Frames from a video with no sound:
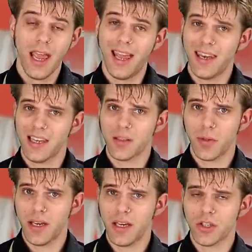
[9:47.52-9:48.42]
and
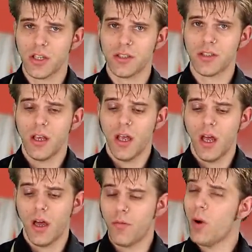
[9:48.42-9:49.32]
explanations
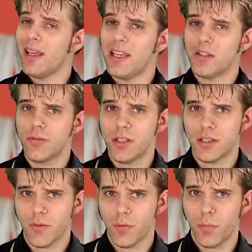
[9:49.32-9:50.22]
of what each of these
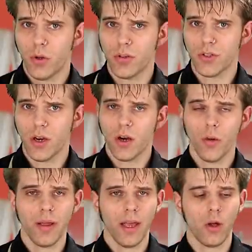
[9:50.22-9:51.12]
different pulls are. I
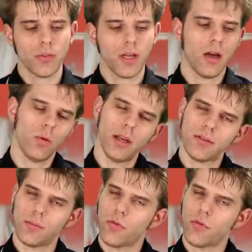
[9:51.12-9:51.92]
hope it helps you out when you have some